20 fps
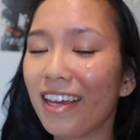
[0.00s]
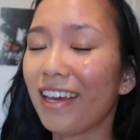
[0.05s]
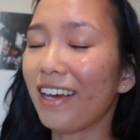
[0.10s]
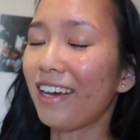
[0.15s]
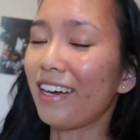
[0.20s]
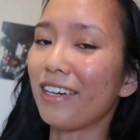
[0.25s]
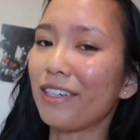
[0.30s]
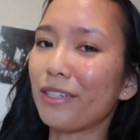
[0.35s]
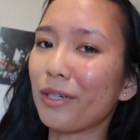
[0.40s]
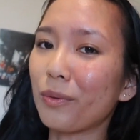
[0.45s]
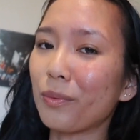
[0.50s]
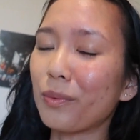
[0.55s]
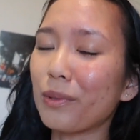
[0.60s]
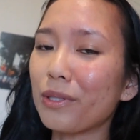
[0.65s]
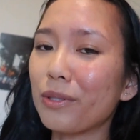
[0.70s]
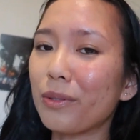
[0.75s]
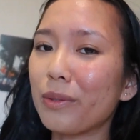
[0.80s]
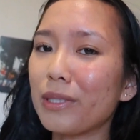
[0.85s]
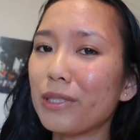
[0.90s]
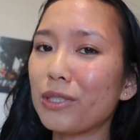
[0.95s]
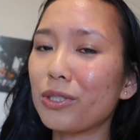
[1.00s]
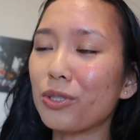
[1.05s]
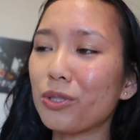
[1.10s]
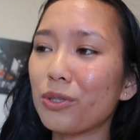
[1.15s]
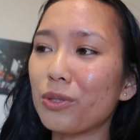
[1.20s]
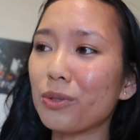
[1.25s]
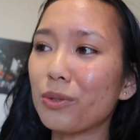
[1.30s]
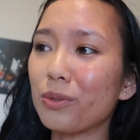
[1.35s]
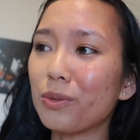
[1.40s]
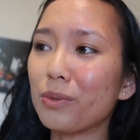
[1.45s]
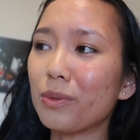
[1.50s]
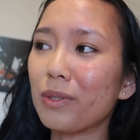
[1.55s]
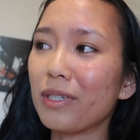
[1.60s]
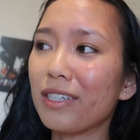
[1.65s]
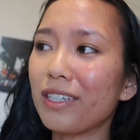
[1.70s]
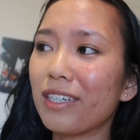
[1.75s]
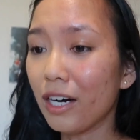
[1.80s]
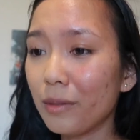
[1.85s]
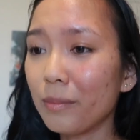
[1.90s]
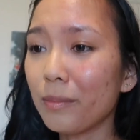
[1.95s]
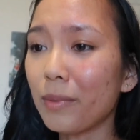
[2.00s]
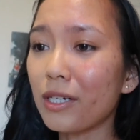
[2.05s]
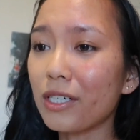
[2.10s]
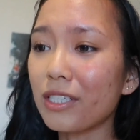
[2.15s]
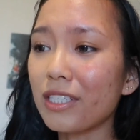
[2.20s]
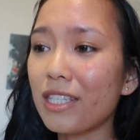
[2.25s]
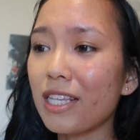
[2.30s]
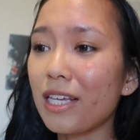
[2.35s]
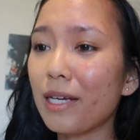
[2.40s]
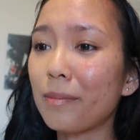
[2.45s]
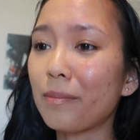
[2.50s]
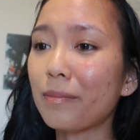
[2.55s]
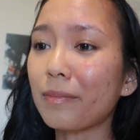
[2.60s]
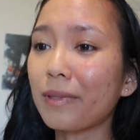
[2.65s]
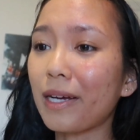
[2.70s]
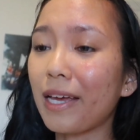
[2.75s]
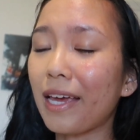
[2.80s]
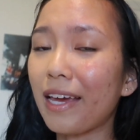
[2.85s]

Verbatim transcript: and we're going to unbox them